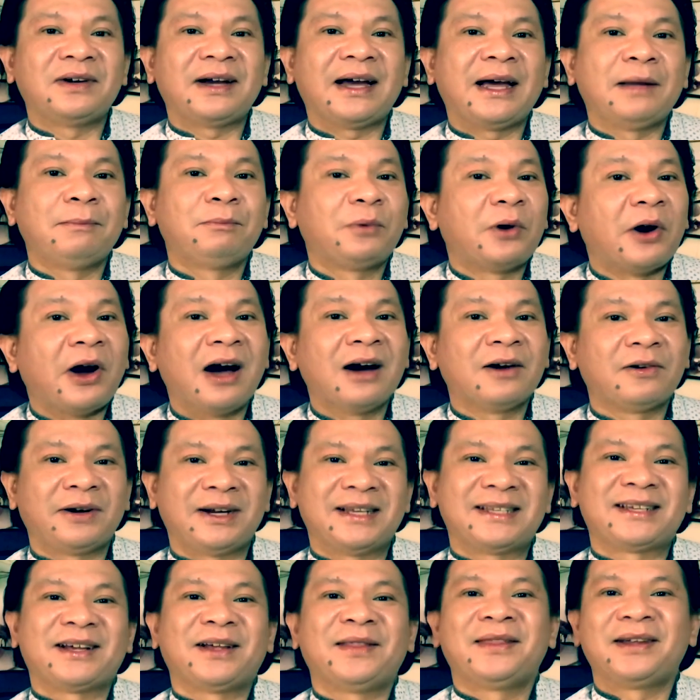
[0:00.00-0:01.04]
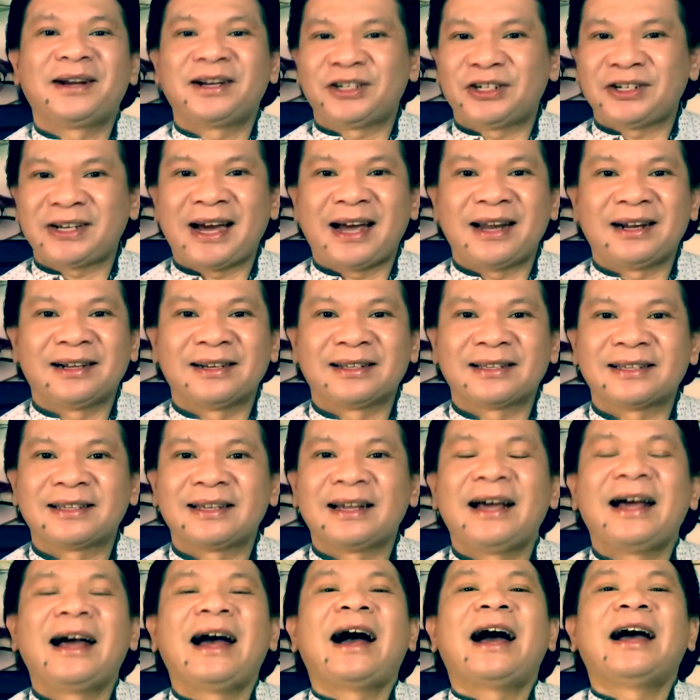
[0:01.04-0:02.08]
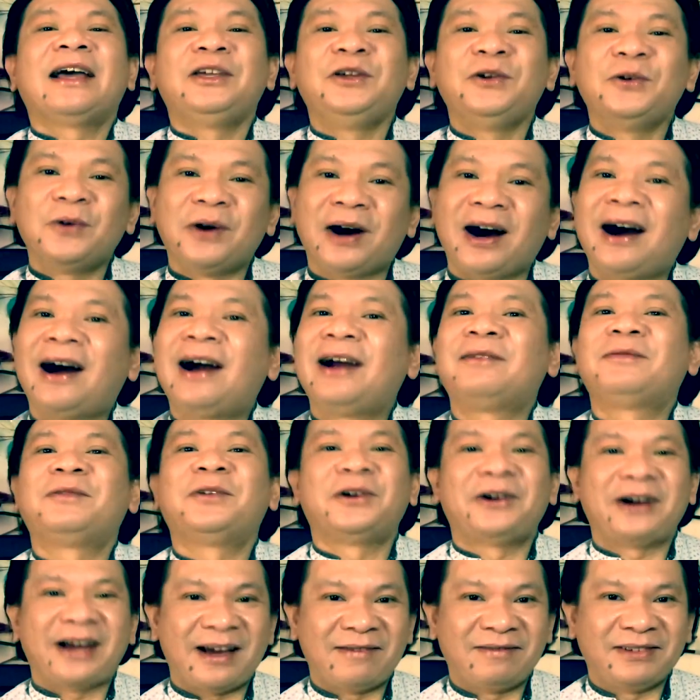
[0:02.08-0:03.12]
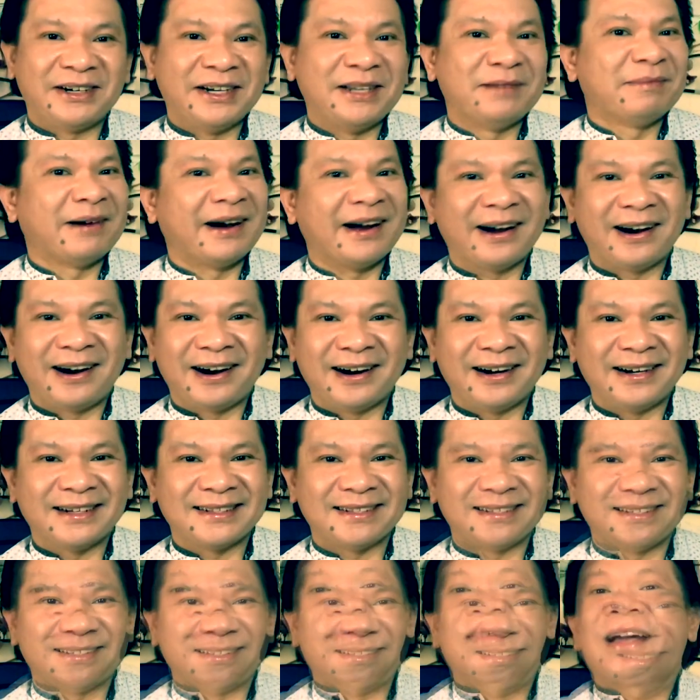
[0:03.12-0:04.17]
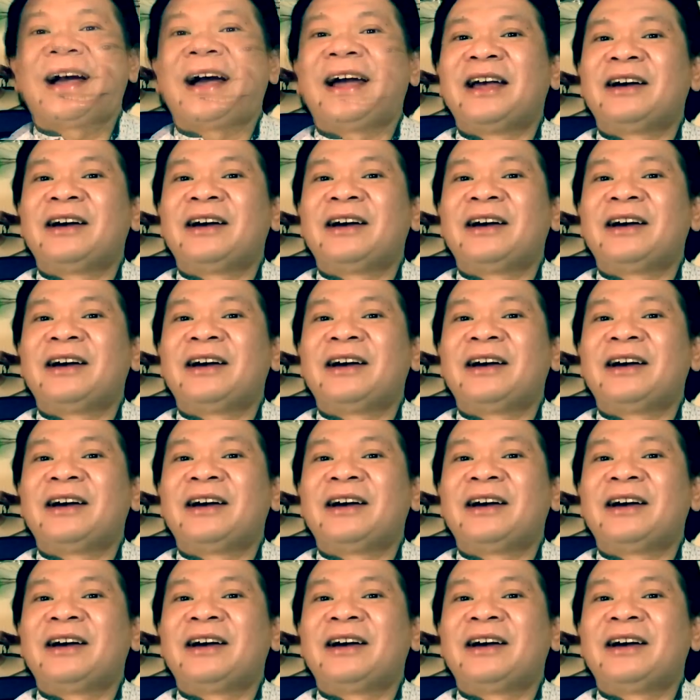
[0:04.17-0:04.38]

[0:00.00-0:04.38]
and progress on their channels. You are forever in my heart. I